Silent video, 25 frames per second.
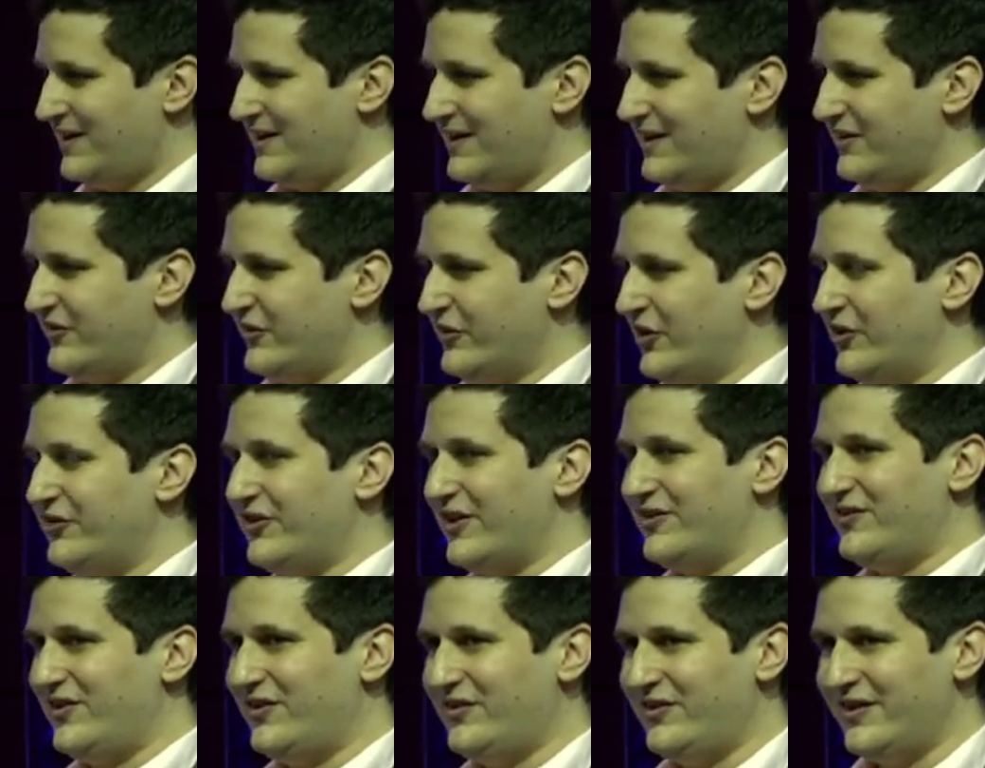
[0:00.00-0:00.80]
It's not
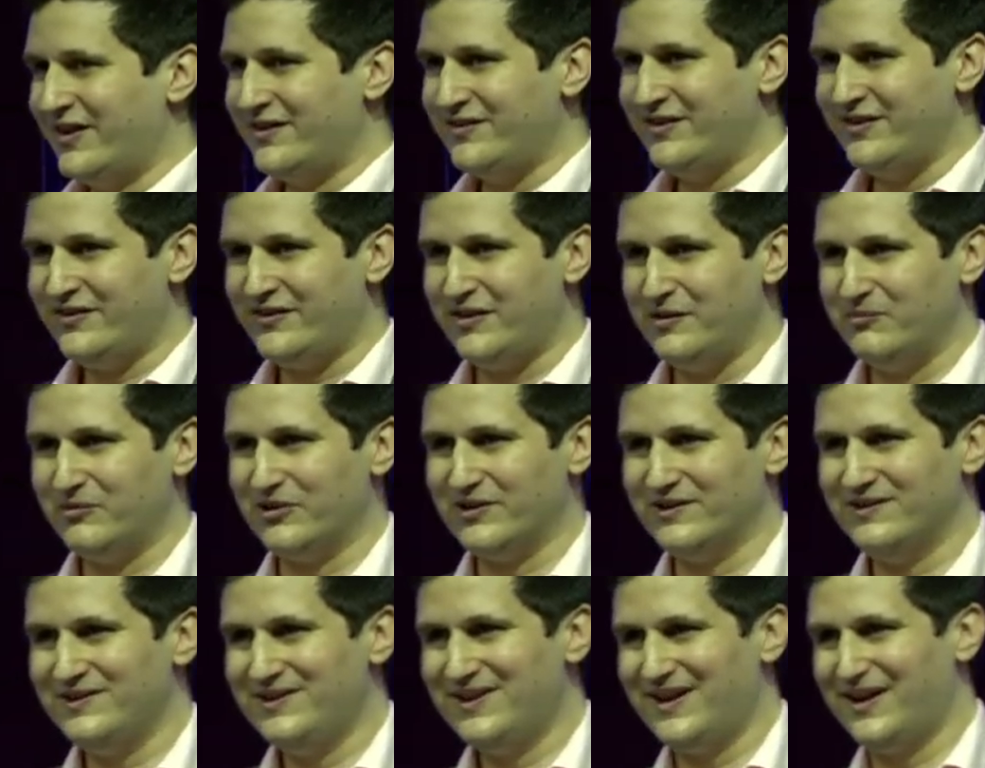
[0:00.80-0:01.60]
as easy as it seems.
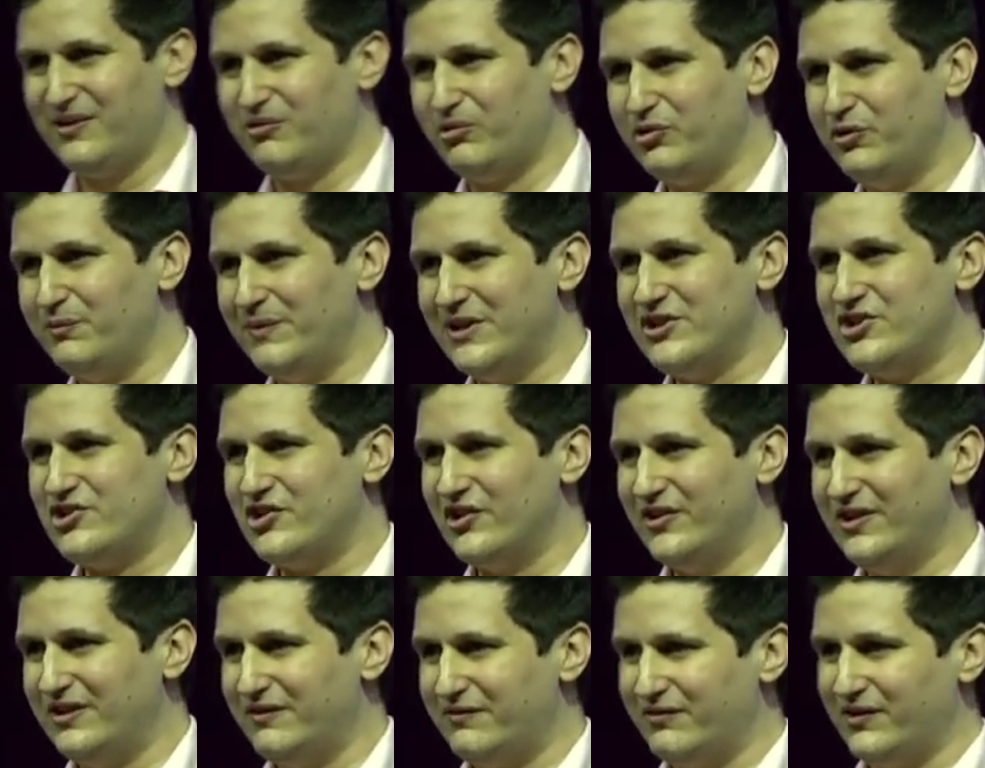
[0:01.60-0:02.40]
Huh? I was
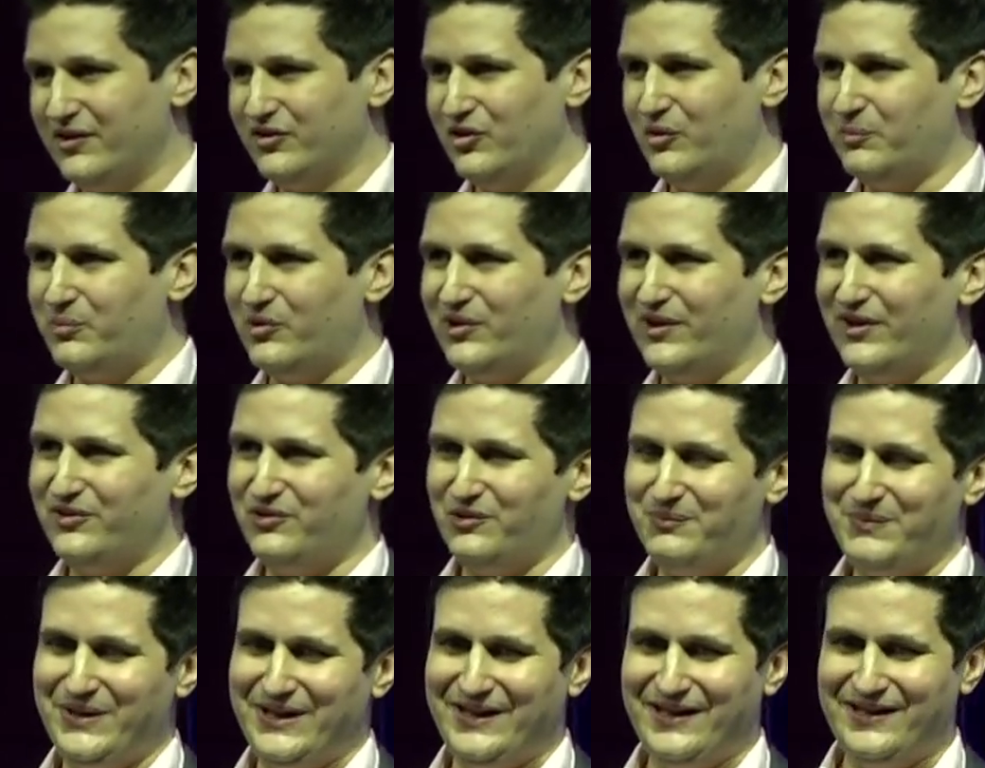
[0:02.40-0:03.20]
mentioning, for example, at
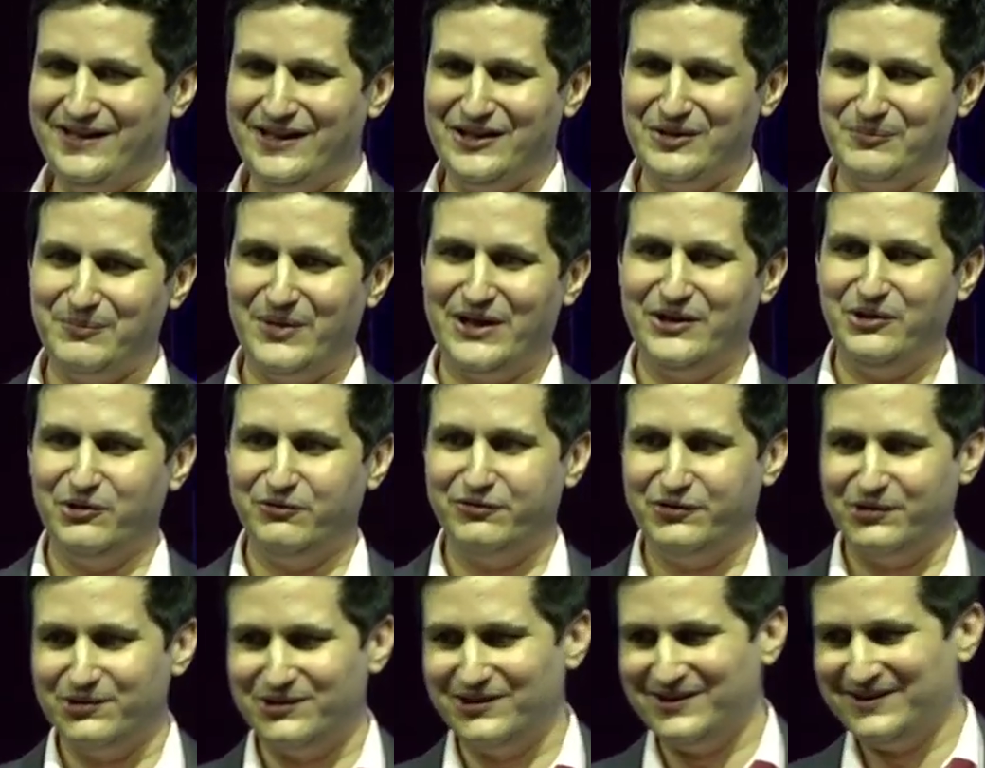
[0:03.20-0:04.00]
the beginning,
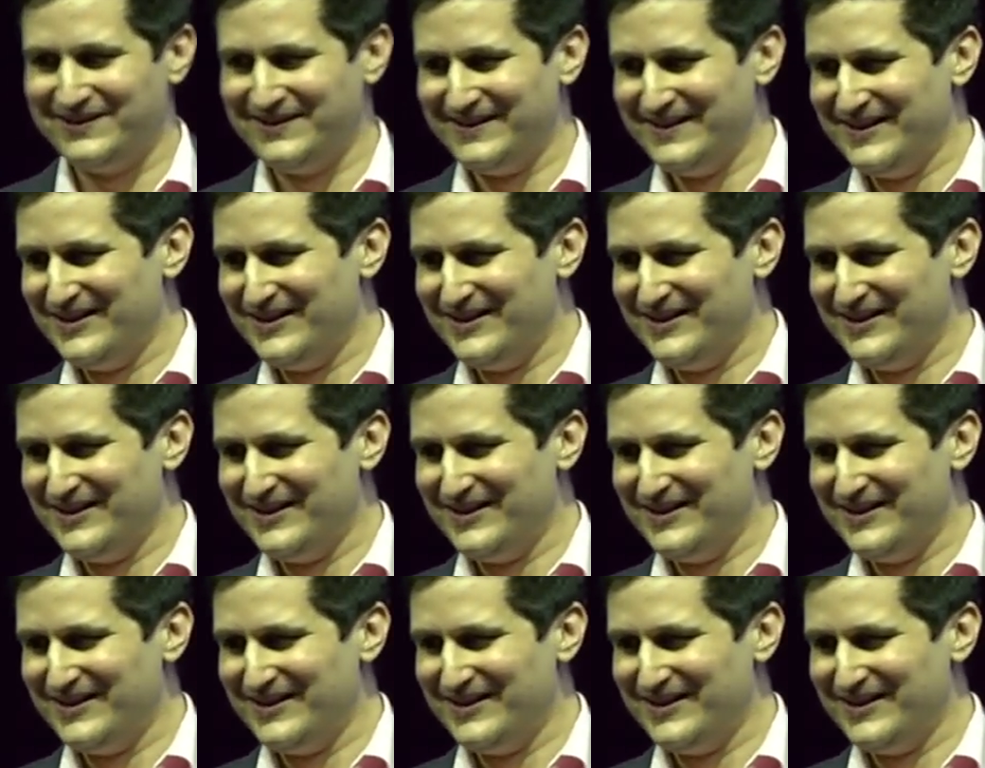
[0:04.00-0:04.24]
biofuel.